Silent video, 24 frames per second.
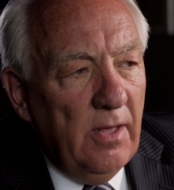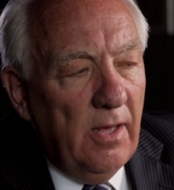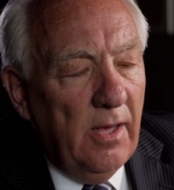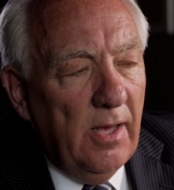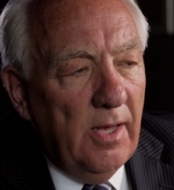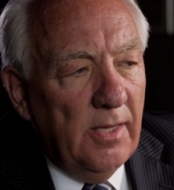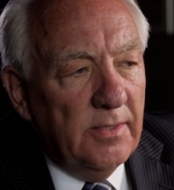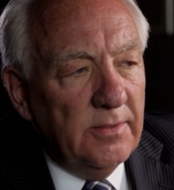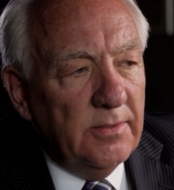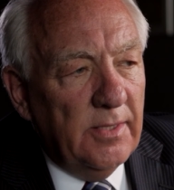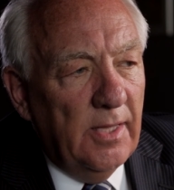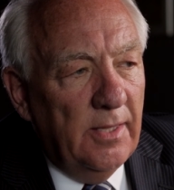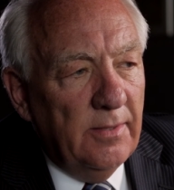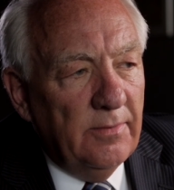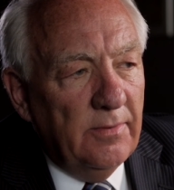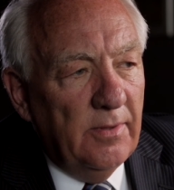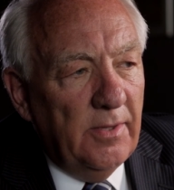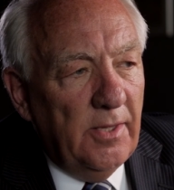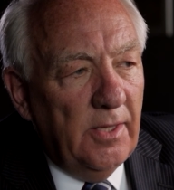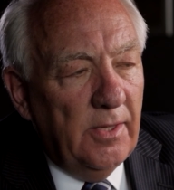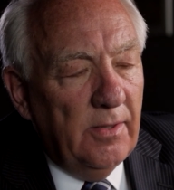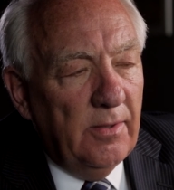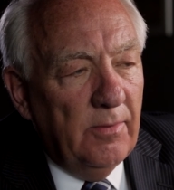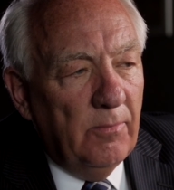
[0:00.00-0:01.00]
and, and
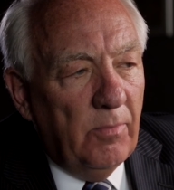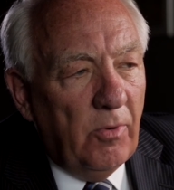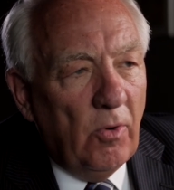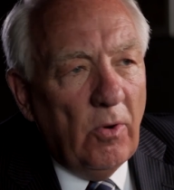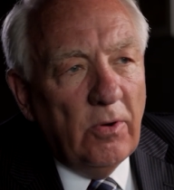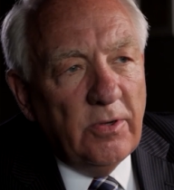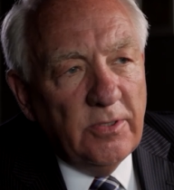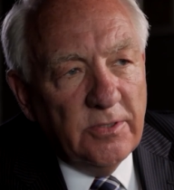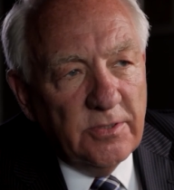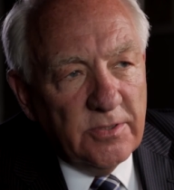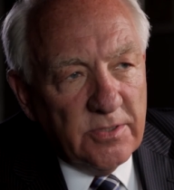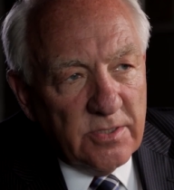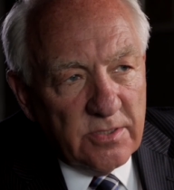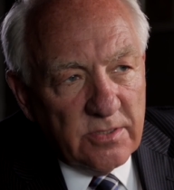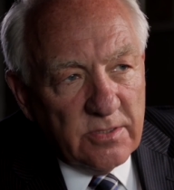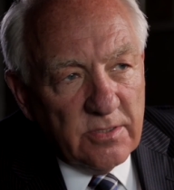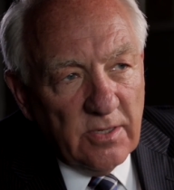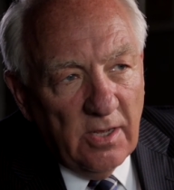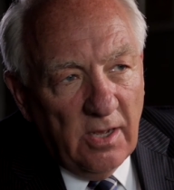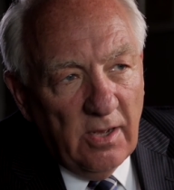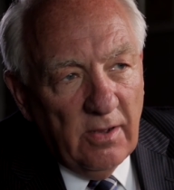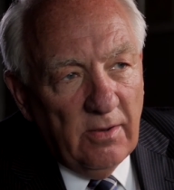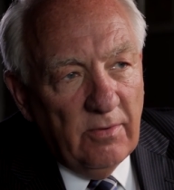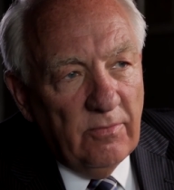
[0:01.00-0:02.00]
the importance
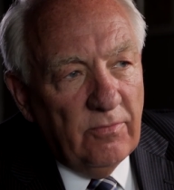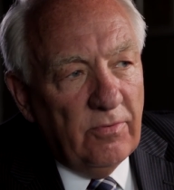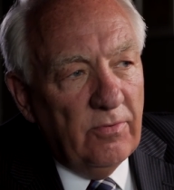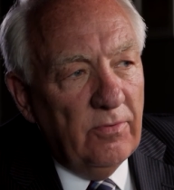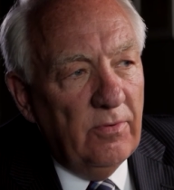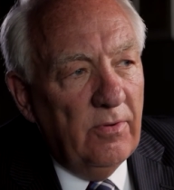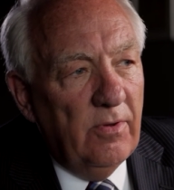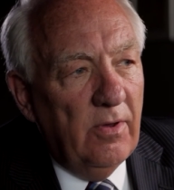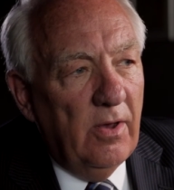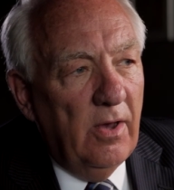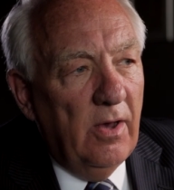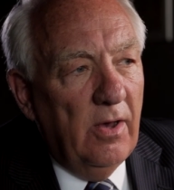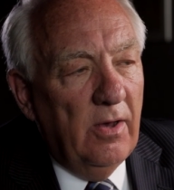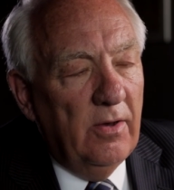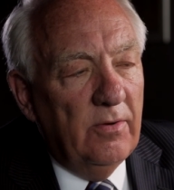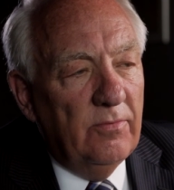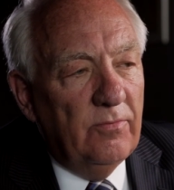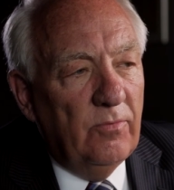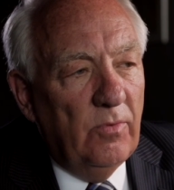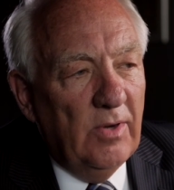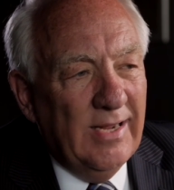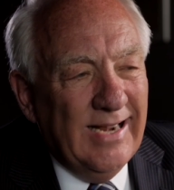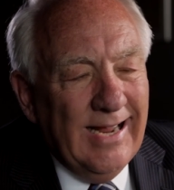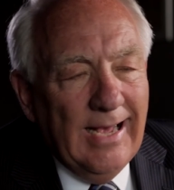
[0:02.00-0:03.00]
of
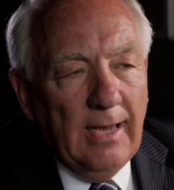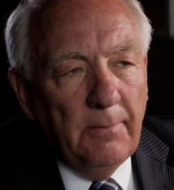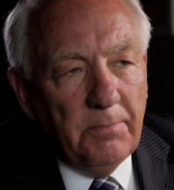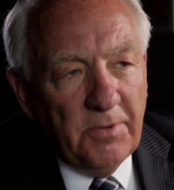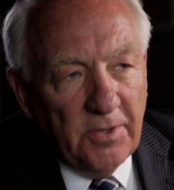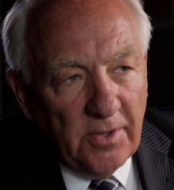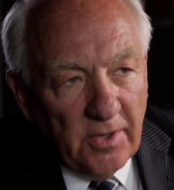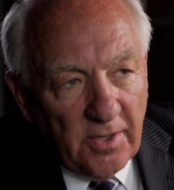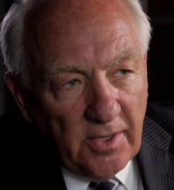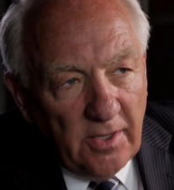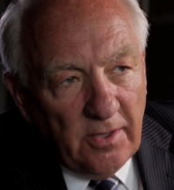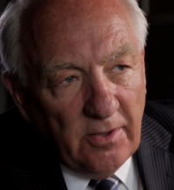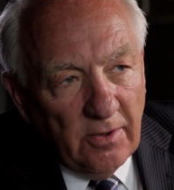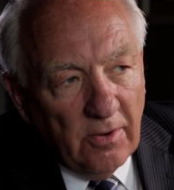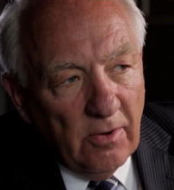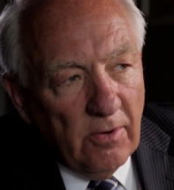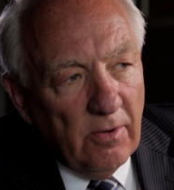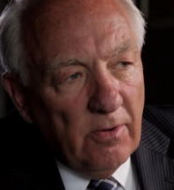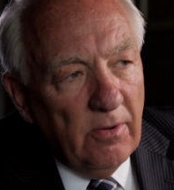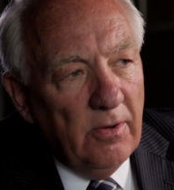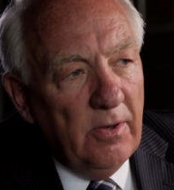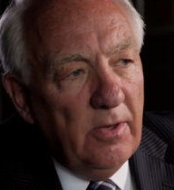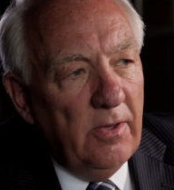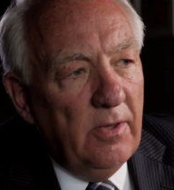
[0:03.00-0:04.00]
of what happened
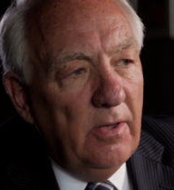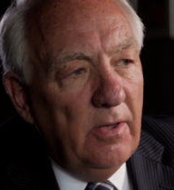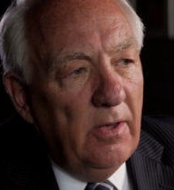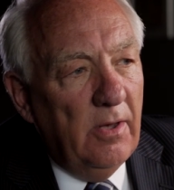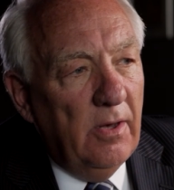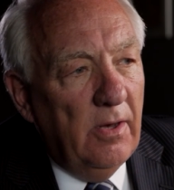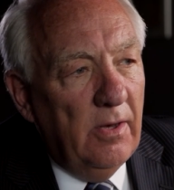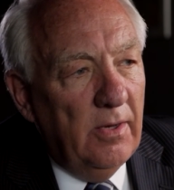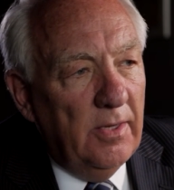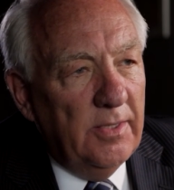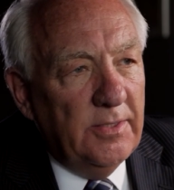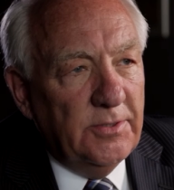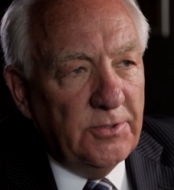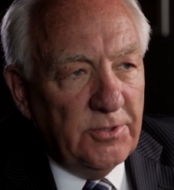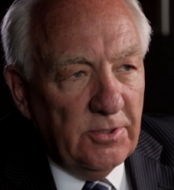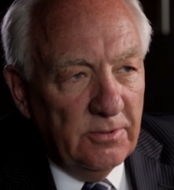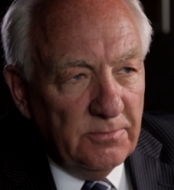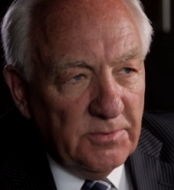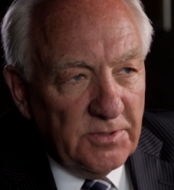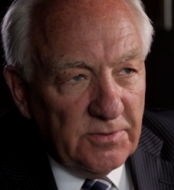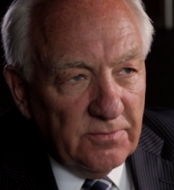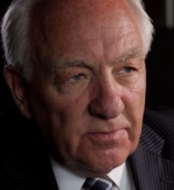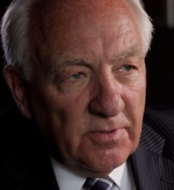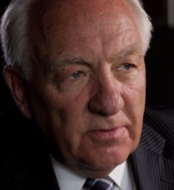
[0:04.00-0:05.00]
here uh, in
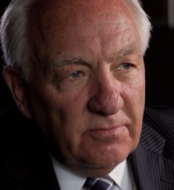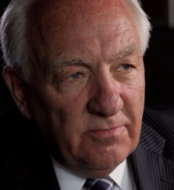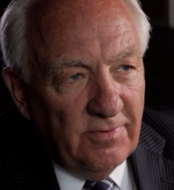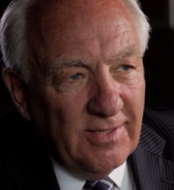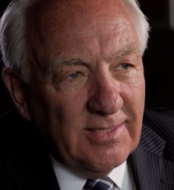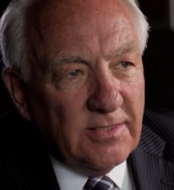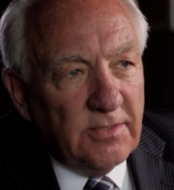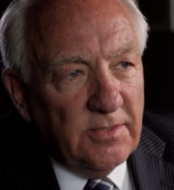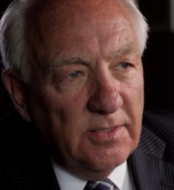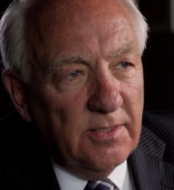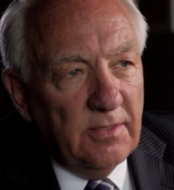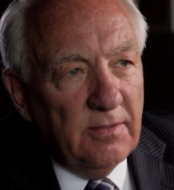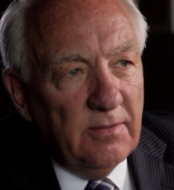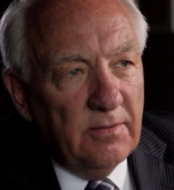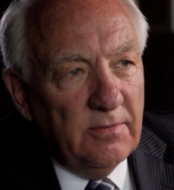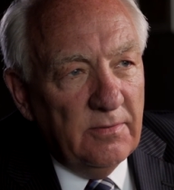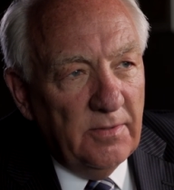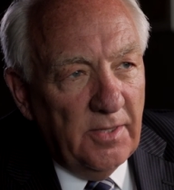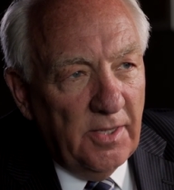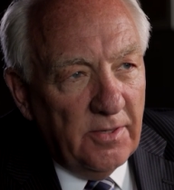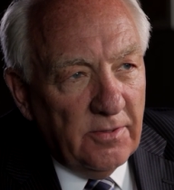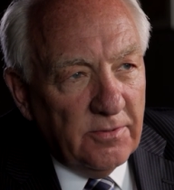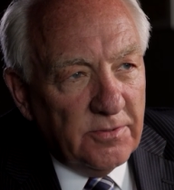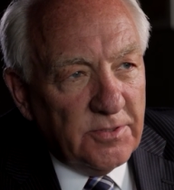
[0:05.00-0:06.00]
terms of convicting
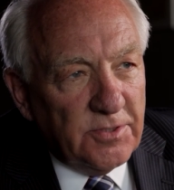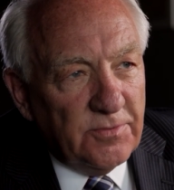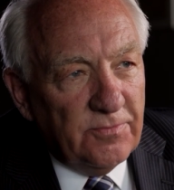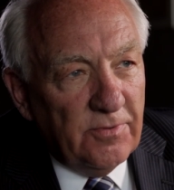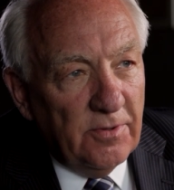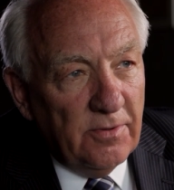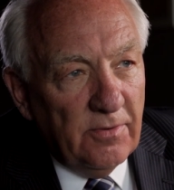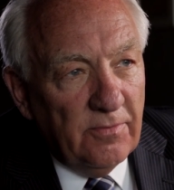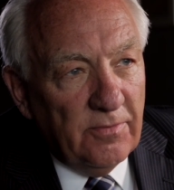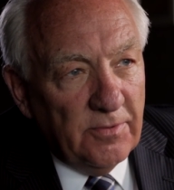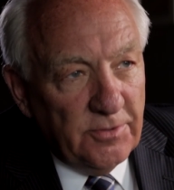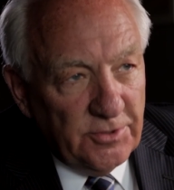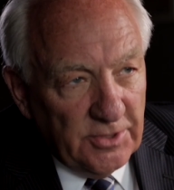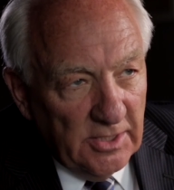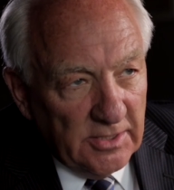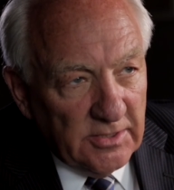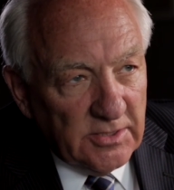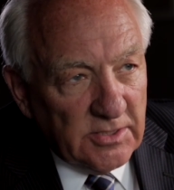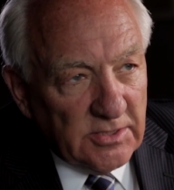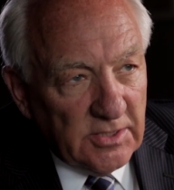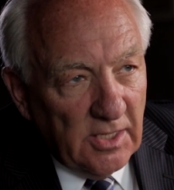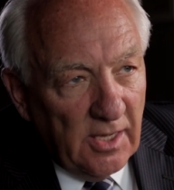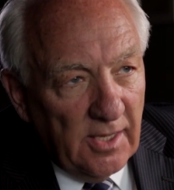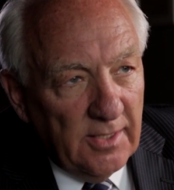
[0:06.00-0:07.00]
leaders for, for
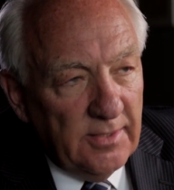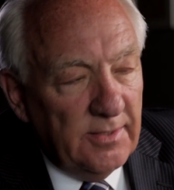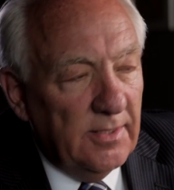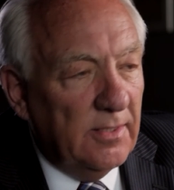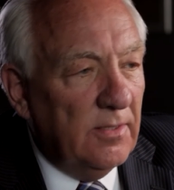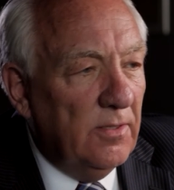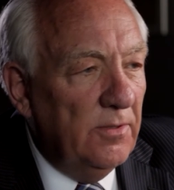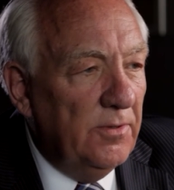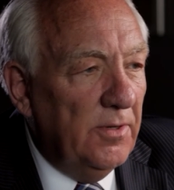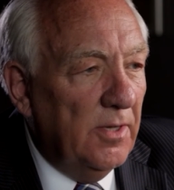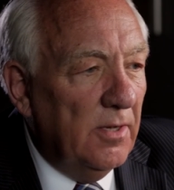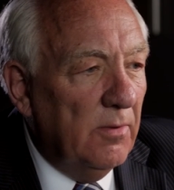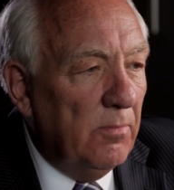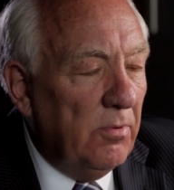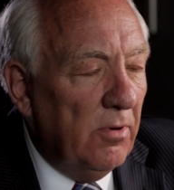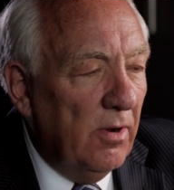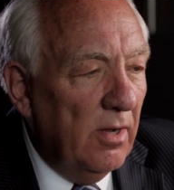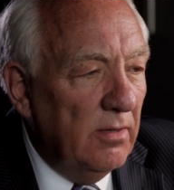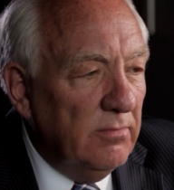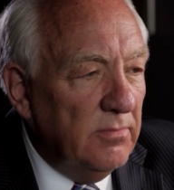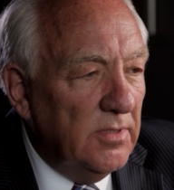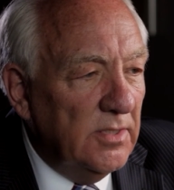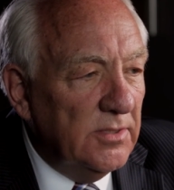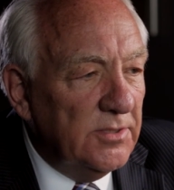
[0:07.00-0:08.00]
genocide, including a
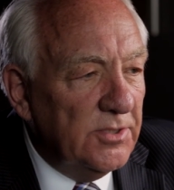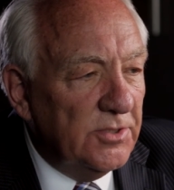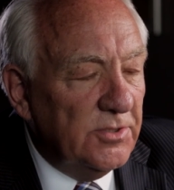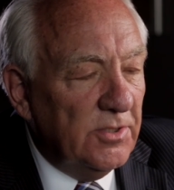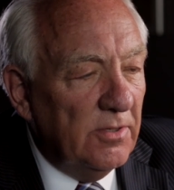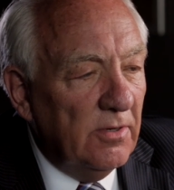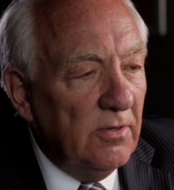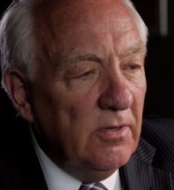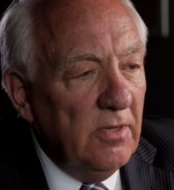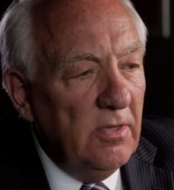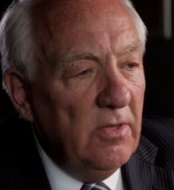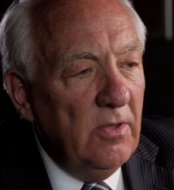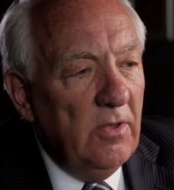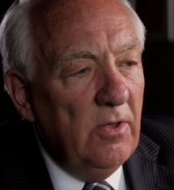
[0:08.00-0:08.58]
prime minister,